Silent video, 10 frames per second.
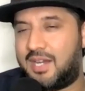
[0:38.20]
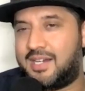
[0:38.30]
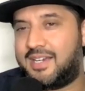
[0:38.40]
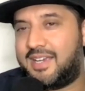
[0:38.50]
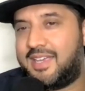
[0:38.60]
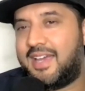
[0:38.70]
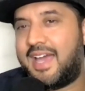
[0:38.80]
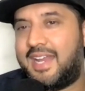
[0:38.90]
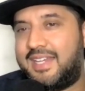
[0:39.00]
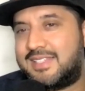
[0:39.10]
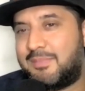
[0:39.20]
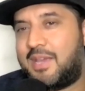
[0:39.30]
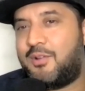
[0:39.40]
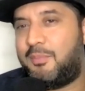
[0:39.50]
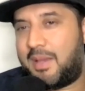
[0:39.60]
young and I need
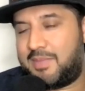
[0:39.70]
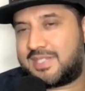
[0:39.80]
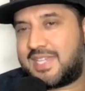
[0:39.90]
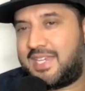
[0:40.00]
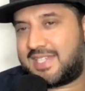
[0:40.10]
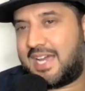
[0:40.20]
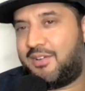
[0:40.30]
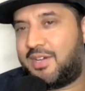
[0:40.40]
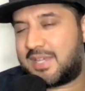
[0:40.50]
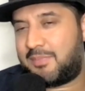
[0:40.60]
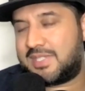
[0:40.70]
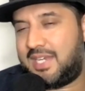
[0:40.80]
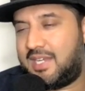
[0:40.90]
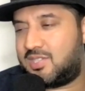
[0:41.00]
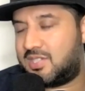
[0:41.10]
to make all my mistakes now as I'm a
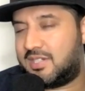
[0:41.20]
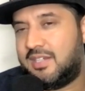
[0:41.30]
teenager.